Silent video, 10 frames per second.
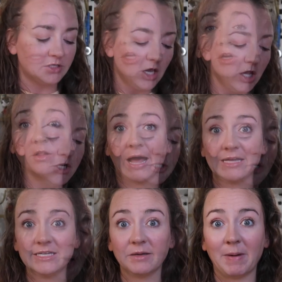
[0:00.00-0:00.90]
So your
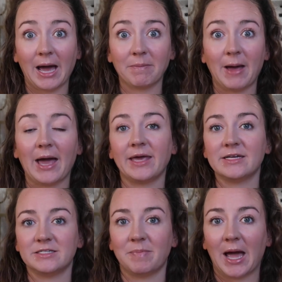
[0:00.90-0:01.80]
classic backpack
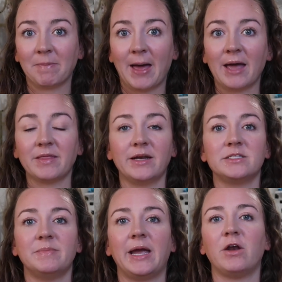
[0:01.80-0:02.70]
is the backpack that
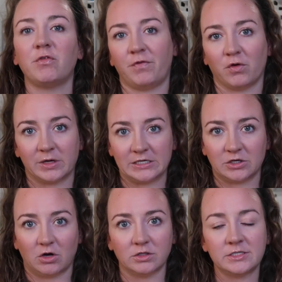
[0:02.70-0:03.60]
is made for an
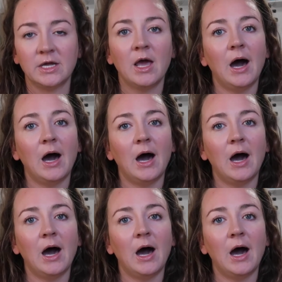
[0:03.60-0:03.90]
adult.